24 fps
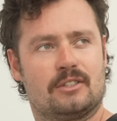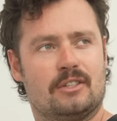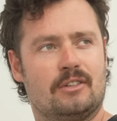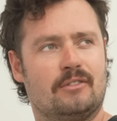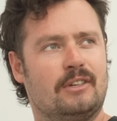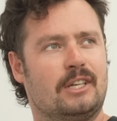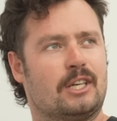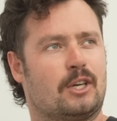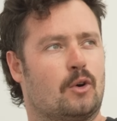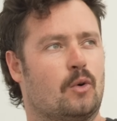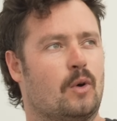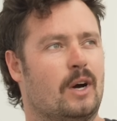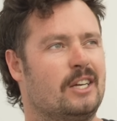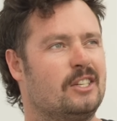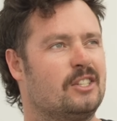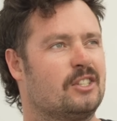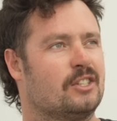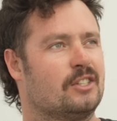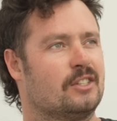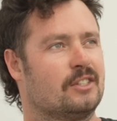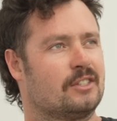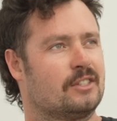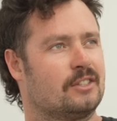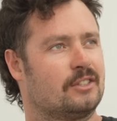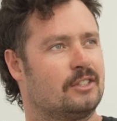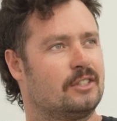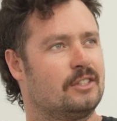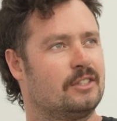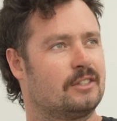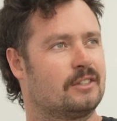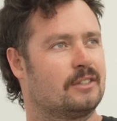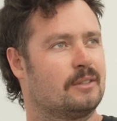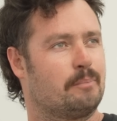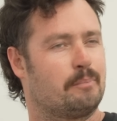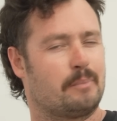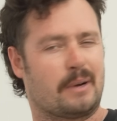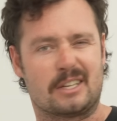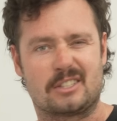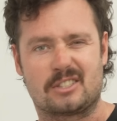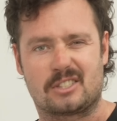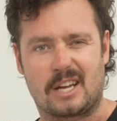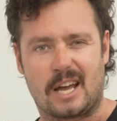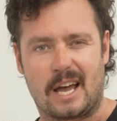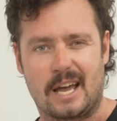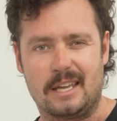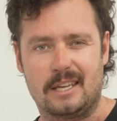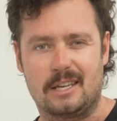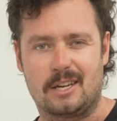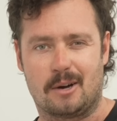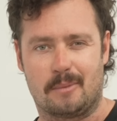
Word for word: it's not really questions, it's just a bunch of hate